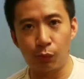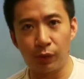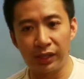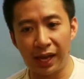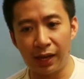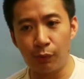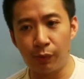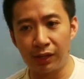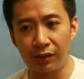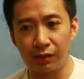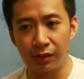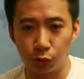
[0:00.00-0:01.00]
When I
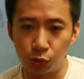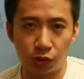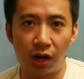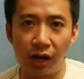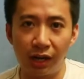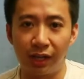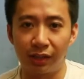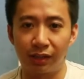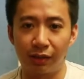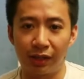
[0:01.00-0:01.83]
went to Scarlett